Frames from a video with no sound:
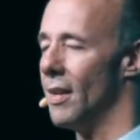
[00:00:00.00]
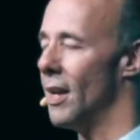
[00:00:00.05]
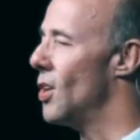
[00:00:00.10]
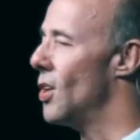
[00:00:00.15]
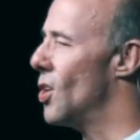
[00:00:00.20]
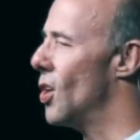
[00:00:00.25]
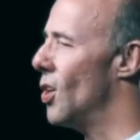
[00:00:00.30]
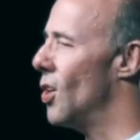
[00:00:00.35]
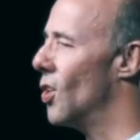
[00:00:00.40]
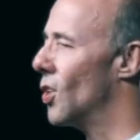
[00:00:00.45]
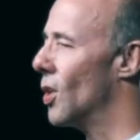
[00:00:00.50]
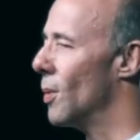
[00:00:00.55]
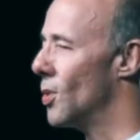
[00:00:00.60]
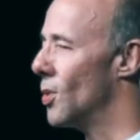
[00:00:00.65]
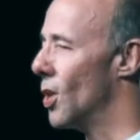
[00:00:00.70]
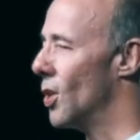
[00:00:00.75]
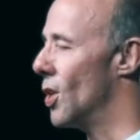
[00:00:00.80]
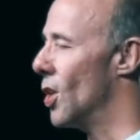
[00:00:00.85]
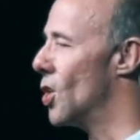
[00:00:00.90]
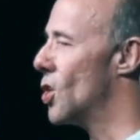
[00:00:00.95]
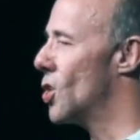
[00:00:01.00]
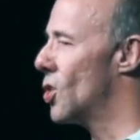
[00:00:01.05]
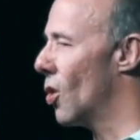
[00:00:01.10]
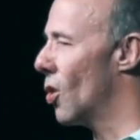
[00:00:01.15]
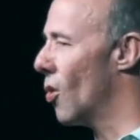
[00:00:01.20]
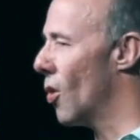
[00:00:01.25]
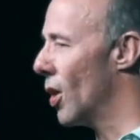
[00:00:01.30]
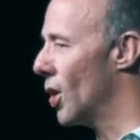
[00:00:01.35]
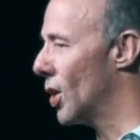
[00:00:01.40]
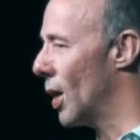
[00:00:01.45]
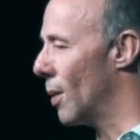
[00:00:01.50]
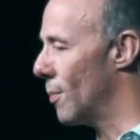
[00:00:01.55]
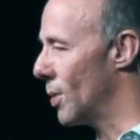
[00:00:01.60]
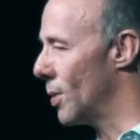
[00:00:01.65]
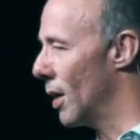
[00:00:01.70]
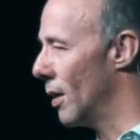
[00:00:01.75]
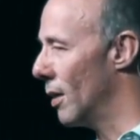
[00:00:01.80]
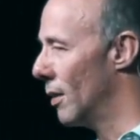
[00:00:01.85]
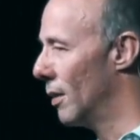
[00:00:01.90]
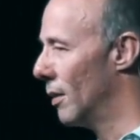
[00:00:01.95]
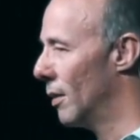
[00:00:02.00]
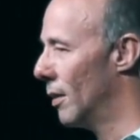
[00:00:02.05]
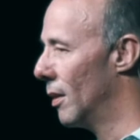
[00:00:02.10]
Did you use them to destroy something?